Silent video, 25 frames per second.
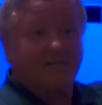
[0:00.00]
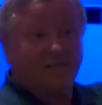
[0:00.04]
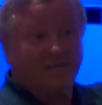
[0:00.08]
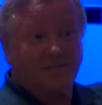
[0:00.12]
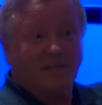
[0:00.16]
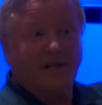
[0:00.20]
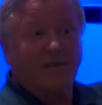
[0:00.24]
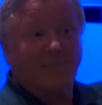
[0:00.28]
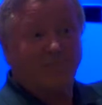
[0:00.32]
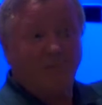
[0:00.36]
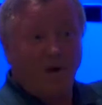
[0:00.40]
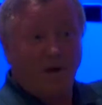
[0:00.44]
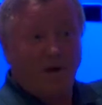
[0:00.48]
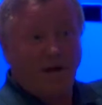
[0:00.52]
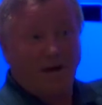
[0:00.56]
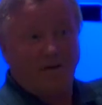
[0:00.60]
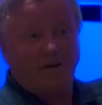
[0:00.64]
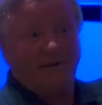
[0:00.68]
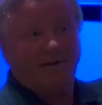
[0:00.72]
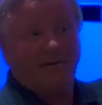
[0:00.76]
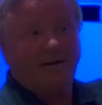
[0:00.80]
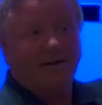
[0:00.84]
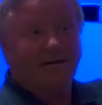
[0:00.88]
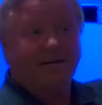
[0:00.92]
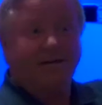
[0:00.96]
same way.
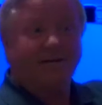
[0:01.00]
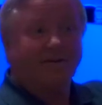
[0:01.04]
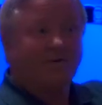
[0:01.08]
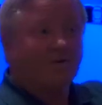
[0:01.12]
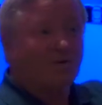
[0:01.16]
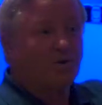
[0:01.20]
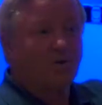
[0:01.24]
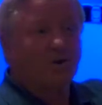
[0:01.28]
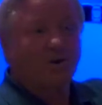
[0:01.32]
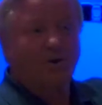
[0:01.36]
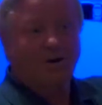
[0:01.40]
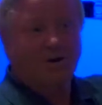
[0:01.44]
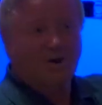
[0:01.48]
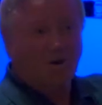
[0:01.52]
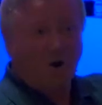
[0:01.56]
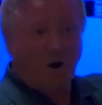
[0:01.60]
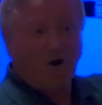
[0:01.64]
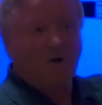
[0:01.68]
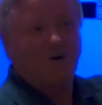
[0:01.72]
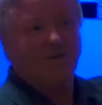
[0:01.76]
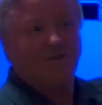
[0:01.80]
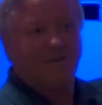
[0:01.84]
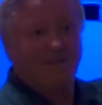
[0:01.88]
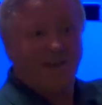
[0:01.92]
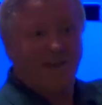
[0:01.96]
I didn't learn a
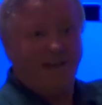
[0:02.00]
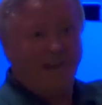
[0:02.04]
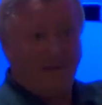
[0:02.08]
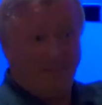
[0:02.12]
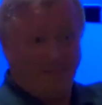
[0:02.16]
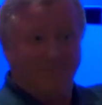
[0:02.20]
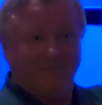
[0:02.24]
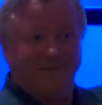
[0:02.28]
darn thing,